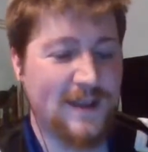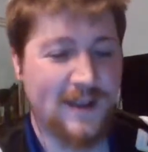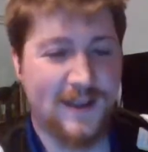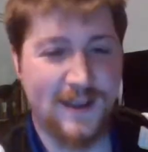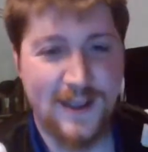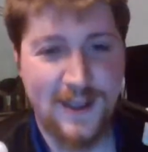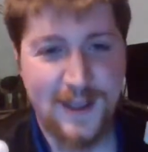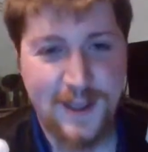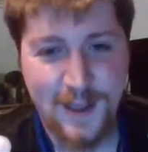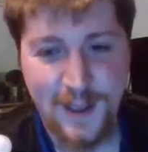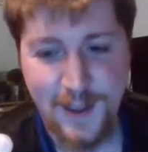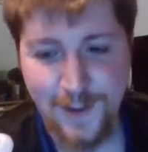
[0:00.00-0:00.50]

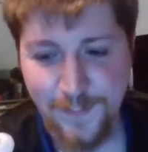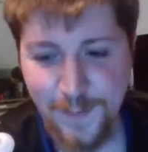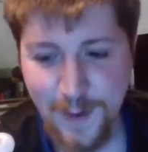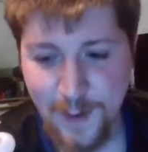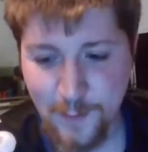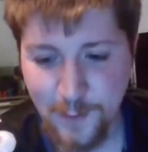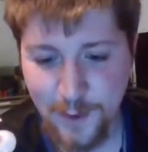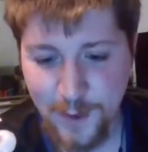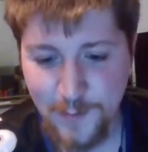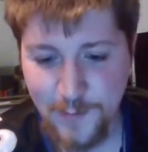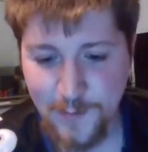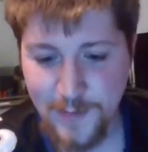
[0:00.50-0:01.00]
If I
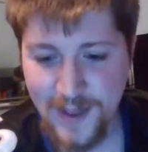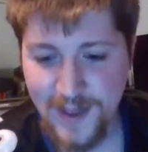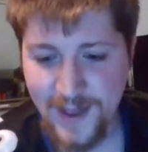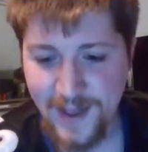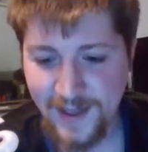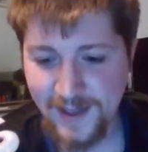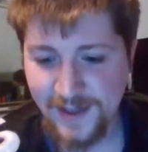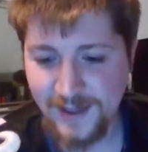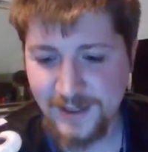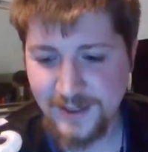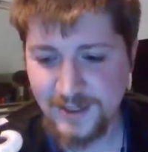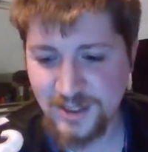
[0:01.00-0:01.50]
were to
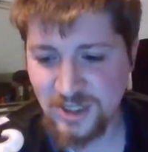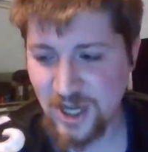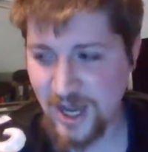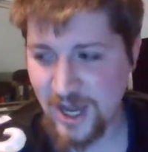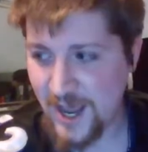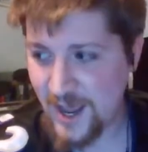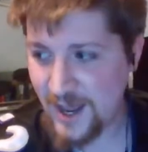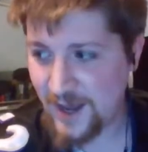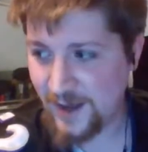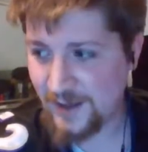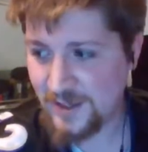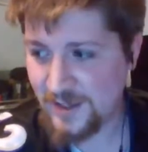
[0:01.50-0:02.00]
bet
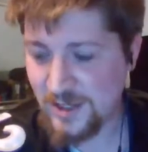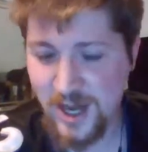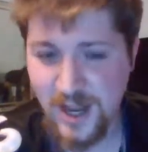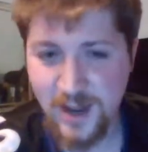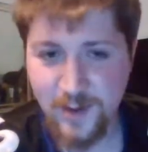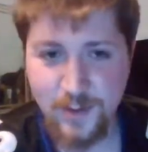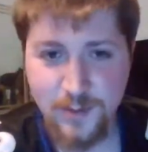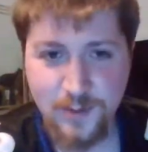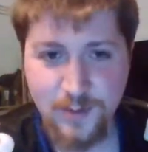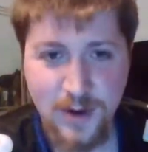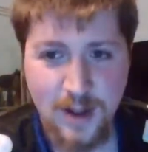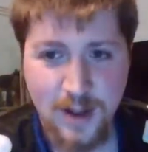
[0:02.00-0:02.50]
Zhang
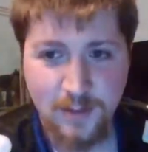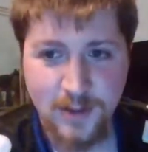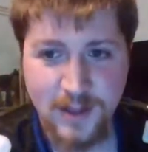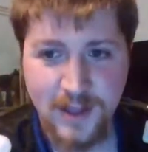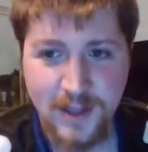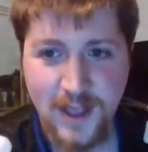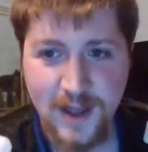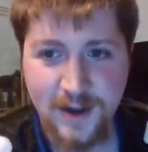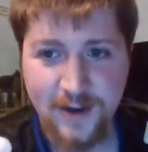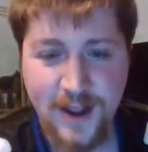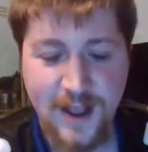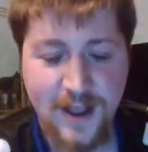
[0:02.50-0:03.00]
would probably
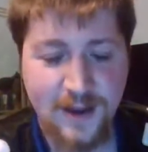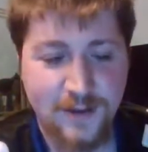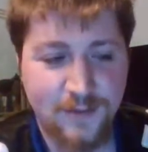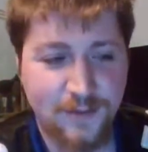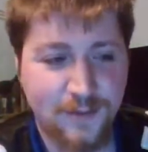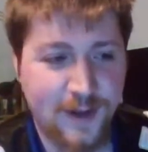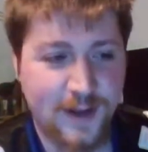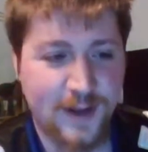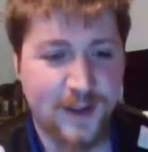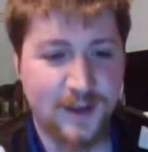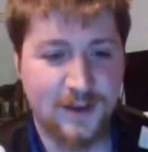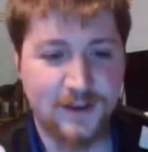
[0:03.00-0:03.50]
get her head
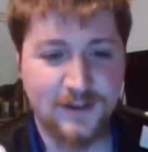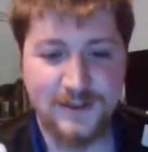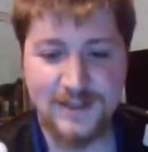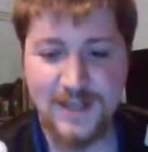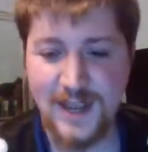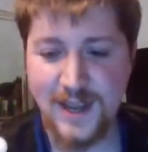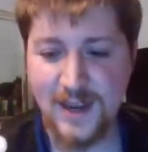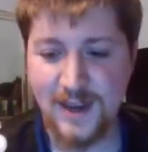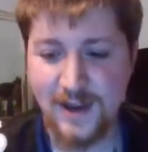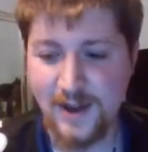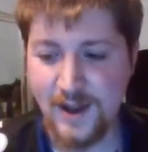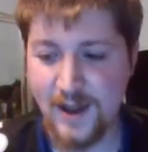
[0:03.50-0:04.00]
fucking
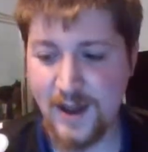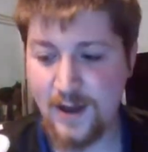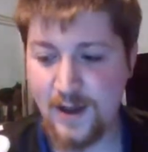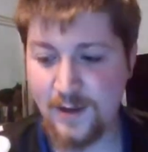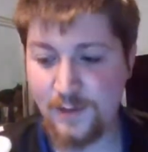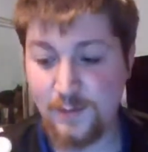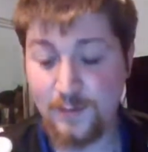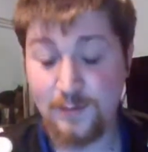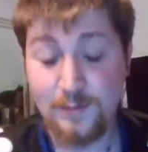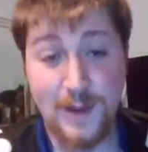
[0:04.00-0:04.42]
taken off.